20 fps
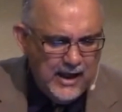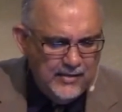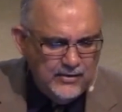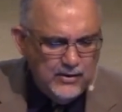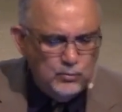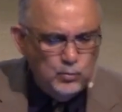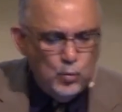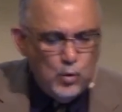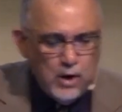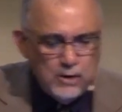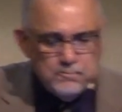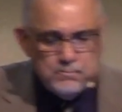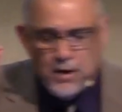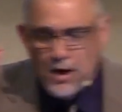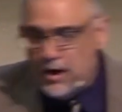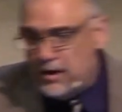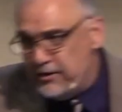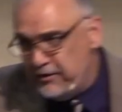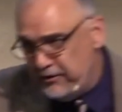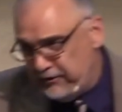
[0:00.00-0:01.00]
And then what
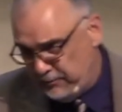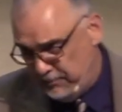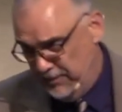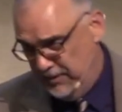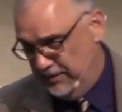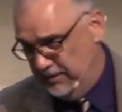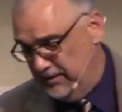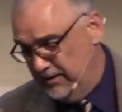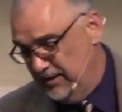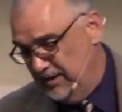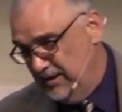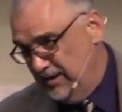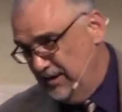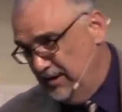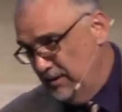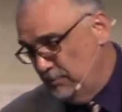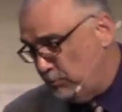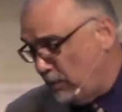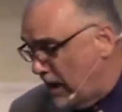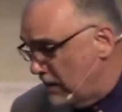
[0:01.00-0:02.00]
punishment,
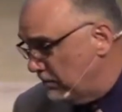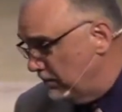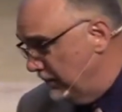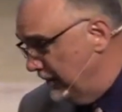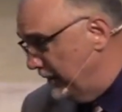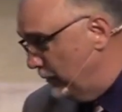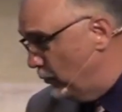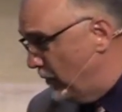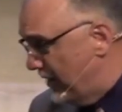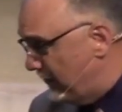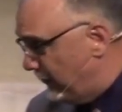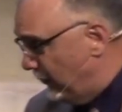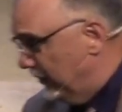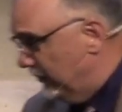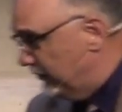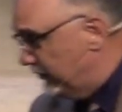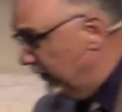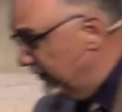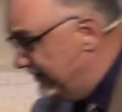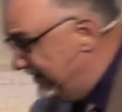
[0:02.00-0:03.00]
probably a
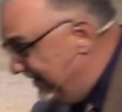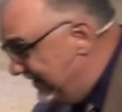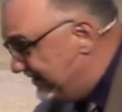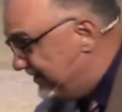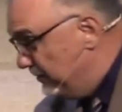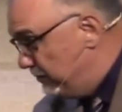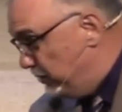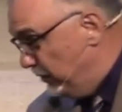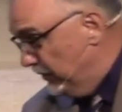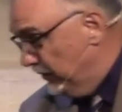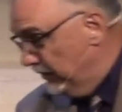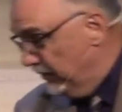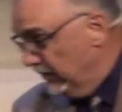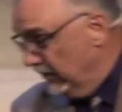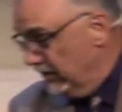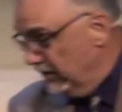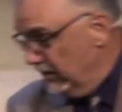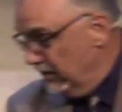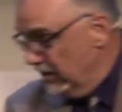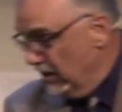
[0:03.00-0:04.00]
reference to discipline
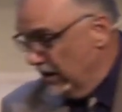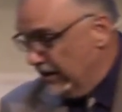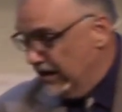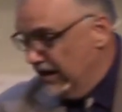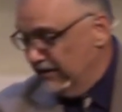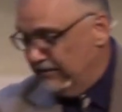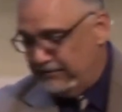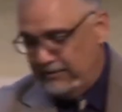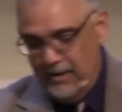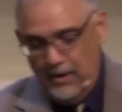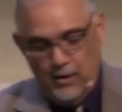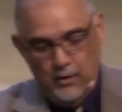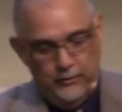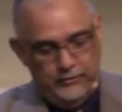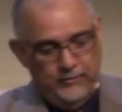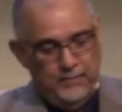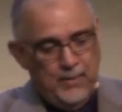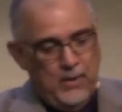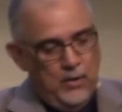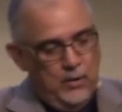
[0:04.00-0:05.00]
against
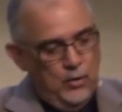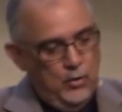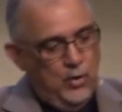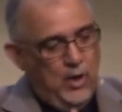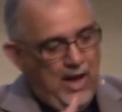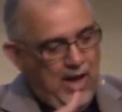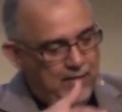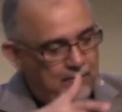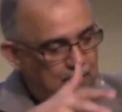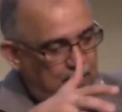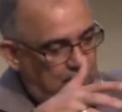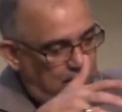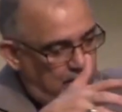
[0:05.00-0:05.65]
those who have